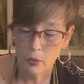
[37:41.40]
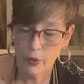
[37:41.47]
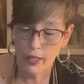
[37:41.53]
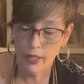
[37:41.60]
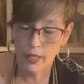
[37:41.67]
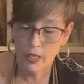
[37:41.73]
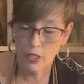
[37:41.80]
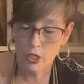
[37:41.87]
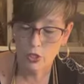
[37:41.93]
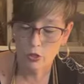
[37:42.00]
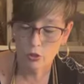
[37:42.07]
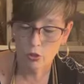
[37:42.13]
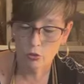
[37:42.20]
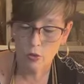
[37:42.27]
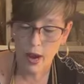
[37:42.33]
but we're going
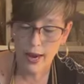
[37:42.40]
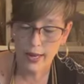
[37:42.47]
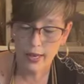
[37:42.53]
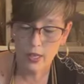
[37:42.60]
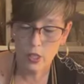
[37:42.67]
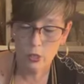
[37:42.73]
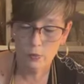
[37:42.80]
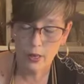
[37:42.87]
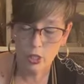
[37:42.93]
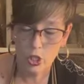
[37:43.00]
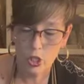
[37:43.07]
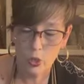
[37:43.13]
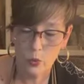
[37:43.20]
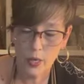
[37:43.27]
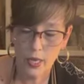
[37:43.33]
to dry it as
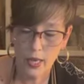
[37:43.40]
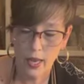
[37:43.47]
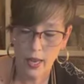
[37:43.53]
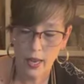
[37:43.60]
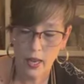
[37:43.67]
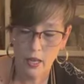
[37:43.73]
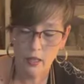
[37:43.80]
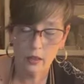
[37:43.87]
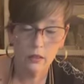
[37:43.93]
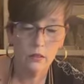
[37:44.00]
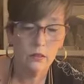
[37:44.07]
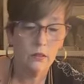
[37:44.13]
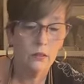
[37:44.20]
much as we can.